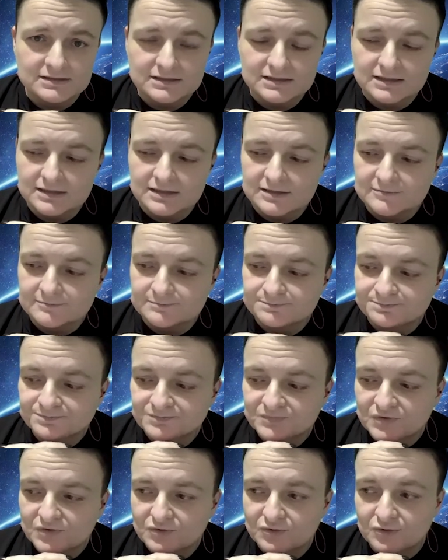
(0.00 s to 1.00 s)

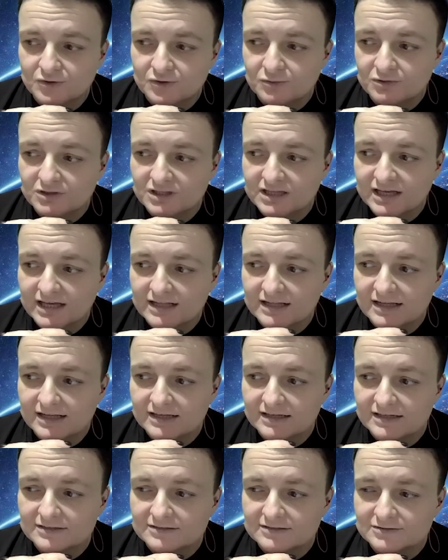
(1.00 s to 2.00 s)
So I already had
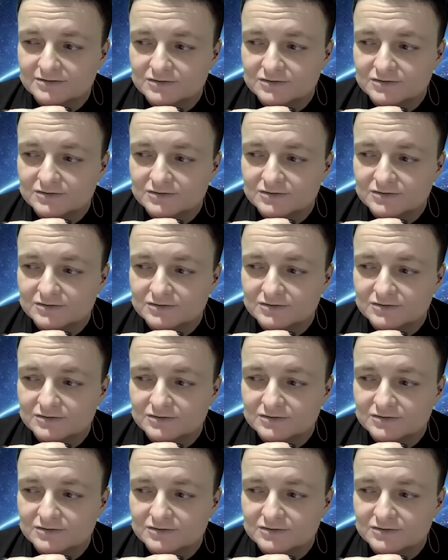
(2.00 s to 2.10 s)
like